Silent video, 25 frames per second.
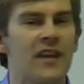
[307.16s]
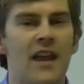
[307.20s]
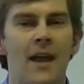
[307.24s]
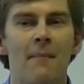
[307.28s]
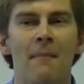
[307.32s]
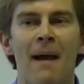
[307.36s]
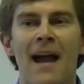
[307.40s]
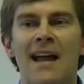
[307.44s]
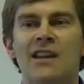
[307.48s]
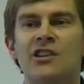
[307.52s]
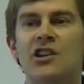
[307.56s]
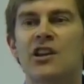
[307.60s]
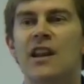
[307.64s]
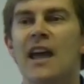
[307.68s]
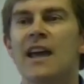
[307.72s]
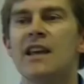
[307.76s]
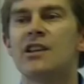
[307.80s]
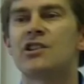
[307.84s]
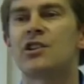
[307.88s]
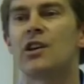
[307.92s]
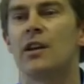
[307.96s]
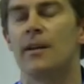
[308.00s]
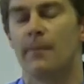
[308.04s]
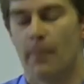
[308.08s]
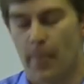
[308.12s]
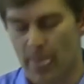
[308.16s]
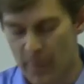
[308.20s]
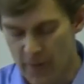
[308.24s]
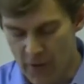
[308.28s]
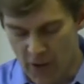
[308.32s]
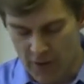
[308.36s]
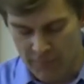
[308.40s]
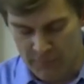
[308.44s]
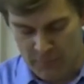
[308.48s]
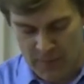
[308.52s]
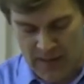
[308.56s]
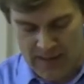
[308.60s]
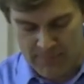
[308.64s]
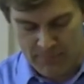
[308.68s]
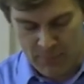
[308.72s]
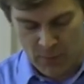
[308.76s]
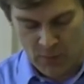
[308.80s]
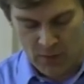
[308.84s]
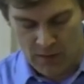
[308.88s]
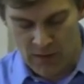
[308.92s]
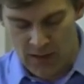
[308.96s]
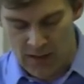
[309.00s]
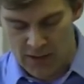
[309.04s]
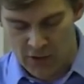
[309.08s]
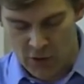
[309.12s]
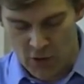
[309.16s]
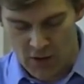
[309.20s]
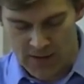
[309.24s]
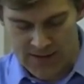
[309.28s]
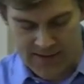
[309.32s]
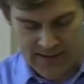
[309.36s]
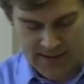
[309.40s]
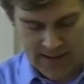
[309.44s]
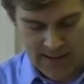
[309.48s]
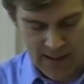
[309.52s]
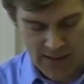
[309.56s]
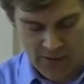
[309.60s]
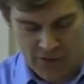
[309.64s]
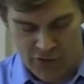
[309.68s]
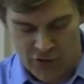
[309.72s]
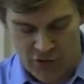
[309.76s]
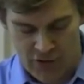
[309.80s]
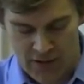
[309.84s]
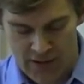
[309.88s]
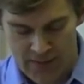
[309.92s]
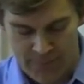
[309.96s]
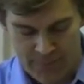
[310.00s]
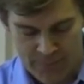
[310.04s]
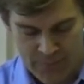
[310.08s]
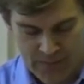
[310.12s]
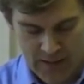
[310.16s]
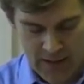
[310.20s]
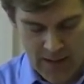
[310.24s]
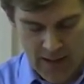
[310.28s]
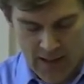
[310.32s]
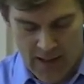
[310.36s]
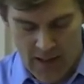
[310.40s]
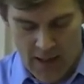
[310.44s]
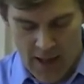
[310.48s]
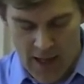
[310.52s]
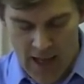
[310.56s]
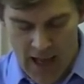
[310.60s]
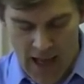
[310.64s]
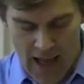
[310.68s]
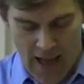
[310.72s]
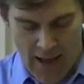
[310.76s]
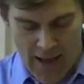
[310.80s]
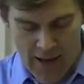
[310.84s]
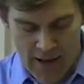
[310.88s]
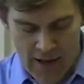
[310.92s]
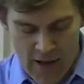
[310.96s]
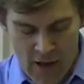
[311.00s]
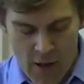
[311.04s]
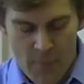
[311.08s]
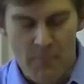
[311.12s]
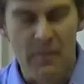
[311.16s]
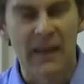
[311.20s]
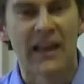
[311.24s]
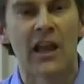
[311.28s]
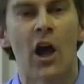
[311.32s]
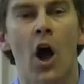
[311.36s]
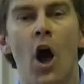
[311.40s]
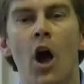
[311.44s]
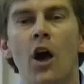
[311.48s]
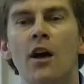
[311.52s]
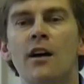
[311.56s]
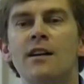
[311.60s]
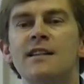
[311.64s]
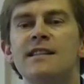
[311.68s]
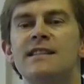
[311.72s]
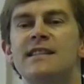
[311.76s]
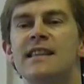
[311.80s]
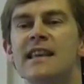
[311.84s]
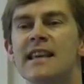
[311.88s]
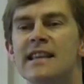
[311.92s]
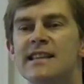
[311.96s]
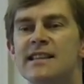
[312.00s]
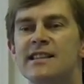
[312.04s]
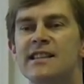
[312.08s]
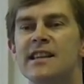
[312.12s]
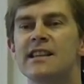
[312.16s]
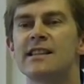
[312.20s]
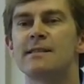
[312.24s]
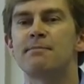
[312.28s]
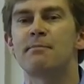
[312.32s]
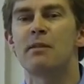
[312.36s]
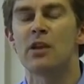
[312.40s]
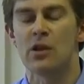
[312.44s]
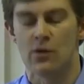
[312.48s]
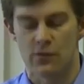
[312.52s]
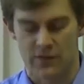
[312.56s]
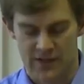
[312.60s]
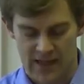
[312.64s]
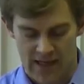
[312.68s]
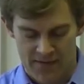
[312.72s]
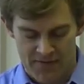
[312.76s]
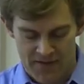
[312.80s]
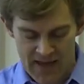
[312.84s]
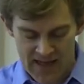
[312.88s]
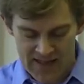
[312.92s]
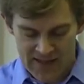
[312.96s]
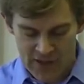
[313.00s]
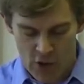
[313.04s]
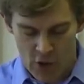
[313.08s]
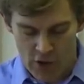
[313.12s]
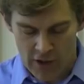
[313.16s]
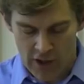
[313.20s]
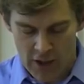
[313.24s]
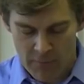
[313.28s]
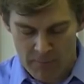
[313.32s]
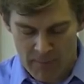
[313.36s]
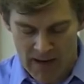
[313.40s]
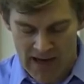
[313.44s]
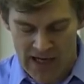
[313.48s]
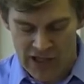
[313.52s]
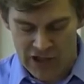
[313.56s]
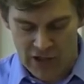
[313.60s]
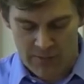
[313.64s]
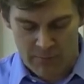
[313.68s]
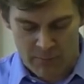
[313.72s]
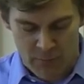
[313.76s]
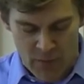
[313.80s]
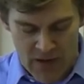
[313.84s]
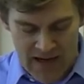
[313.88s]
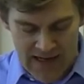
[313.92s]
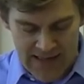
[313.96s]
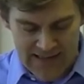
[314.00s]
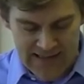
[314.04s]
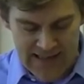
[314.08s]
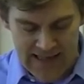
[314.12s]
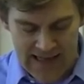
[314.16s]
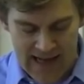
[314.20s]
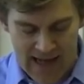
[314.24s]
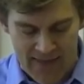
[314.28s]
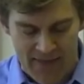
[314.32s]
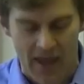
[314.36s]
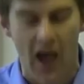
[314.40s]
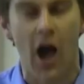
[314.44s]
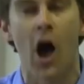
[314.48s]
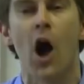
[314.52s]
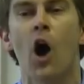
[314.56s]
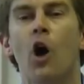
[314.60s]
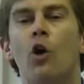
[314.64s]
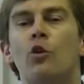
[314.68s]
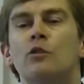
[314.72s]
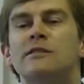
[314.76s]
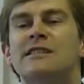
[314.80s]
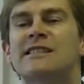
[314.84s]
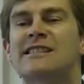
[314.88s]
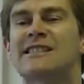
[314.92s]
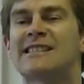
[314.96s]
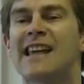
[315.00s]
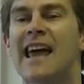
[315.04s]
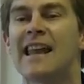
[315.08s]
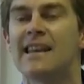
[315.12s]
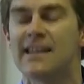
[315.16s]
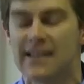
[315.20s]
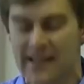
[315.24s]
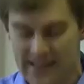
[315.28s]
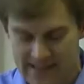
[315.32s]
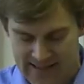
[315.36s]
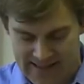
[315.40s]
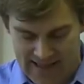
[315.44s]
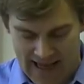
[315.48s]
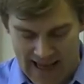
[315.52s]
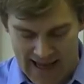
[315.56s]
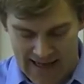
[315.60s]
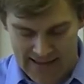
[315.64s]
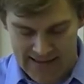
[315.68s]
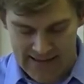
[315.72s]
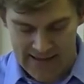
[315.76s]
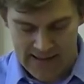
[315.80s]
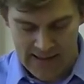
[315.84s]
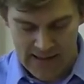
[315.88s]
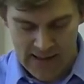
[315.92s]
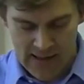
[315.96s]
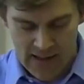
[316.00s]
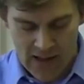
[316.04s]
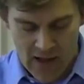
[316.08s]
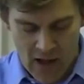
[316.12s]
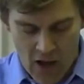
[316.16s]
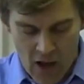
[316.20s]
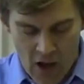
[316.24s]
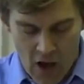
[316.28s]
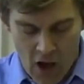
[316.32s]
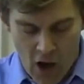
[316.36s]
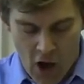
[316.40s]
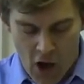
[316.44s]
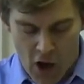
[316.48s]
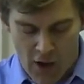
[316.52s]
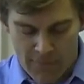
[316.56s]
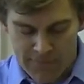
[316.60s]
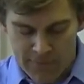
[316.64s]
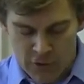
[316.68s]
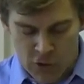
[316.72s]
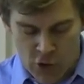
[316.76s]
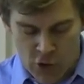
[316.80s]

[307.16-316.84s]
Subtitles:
the imagination of people across the country. Because this dispute and this occupation brings together a whole set of